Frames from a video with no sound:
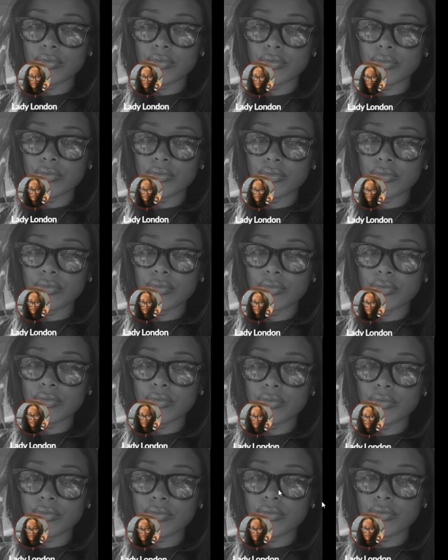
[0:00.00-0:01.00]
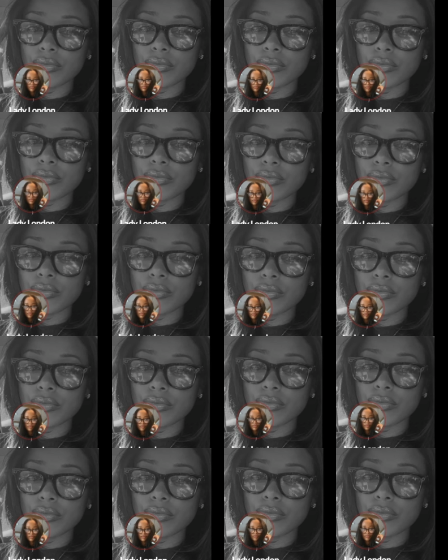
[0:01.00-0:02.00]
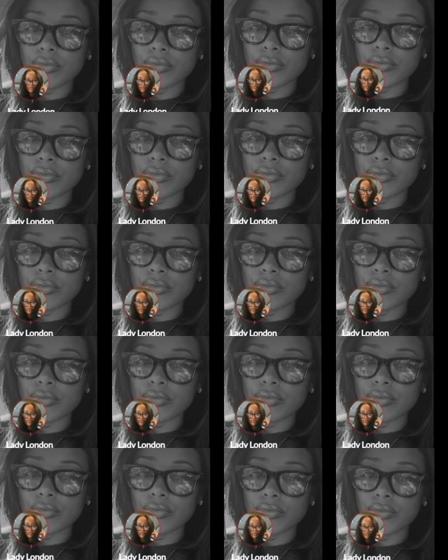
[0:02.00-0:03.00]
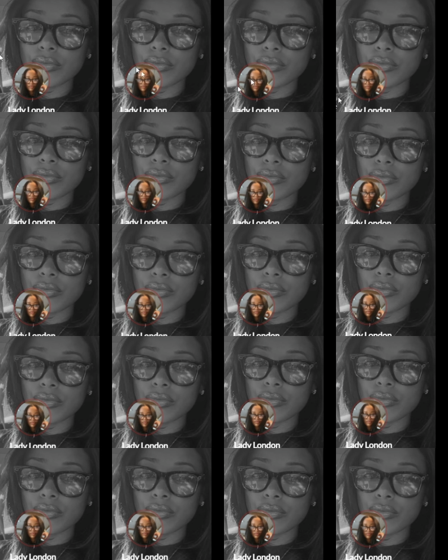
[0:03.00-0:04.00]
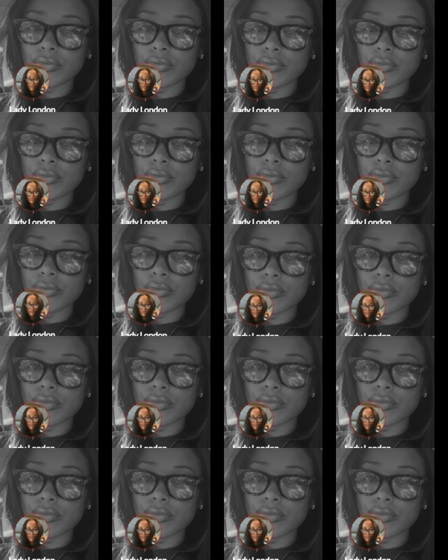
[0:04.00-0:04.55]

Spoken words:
No words are spoken by the person on screen.